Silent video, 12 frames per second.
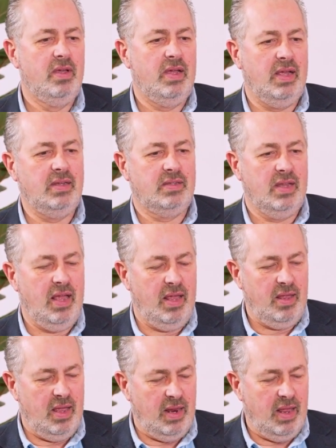it
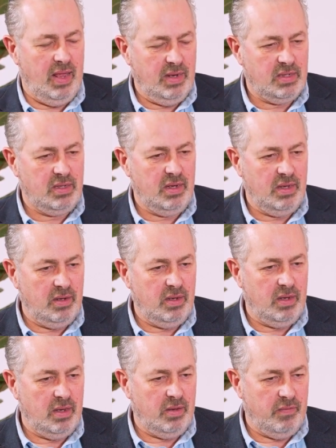is
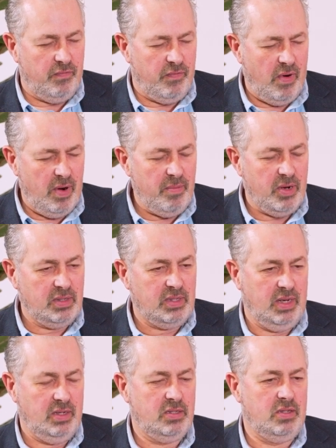very much
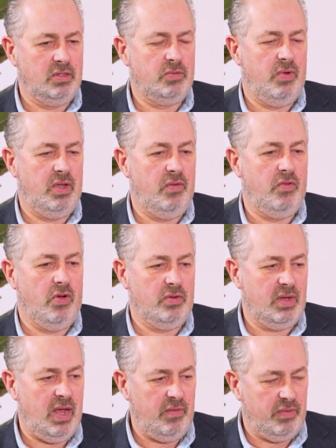the instance where you've got
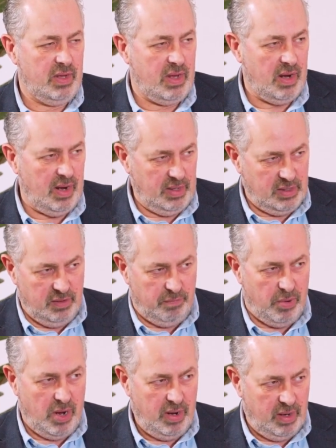to have the collective
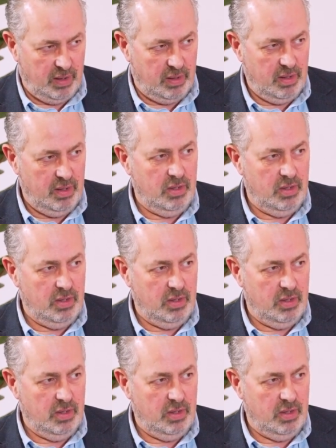buy-in